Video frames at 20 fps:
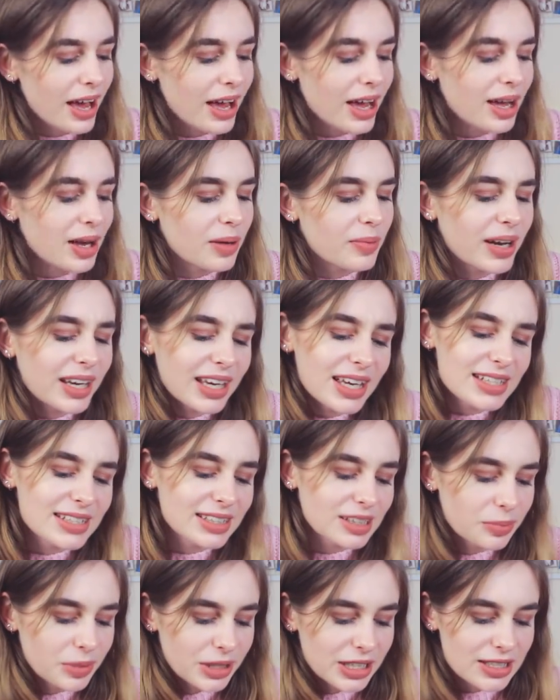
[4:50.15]
I guess
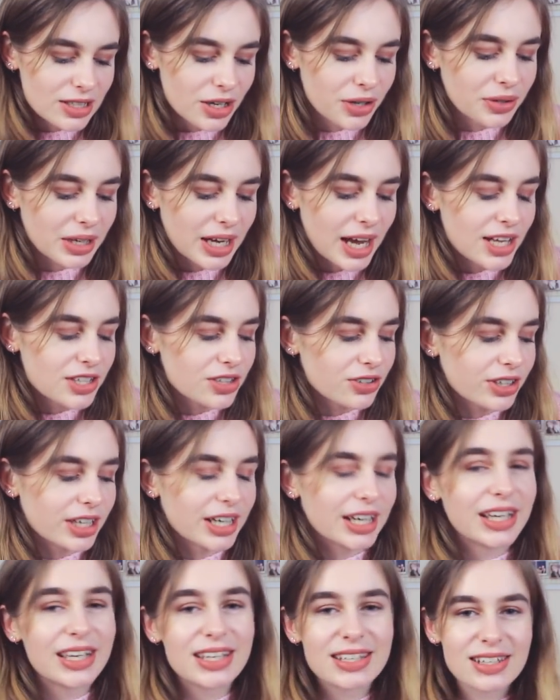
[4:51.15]
it could be its own
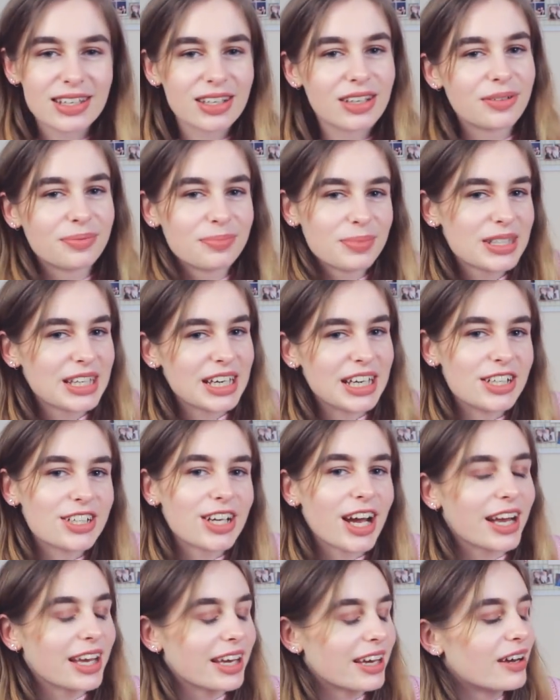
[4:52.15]
category. It's a ski
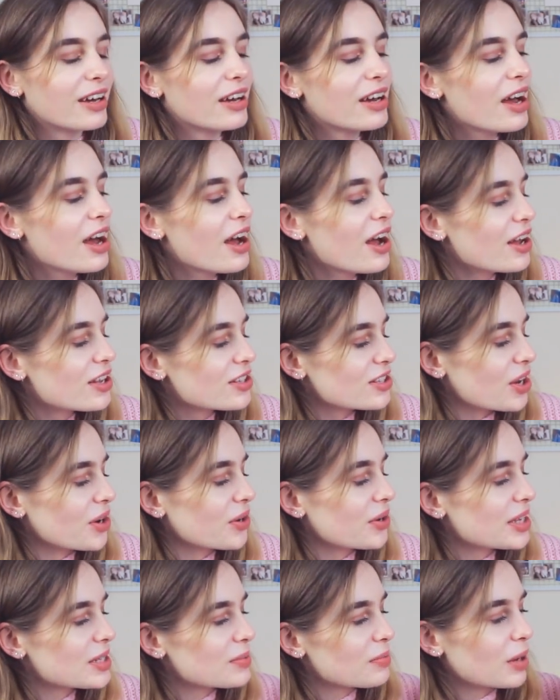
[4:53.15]
jacket. So
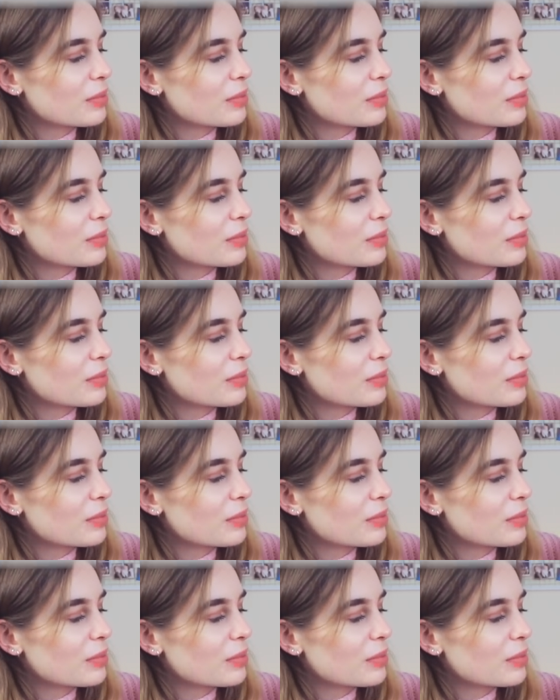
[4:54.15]
it's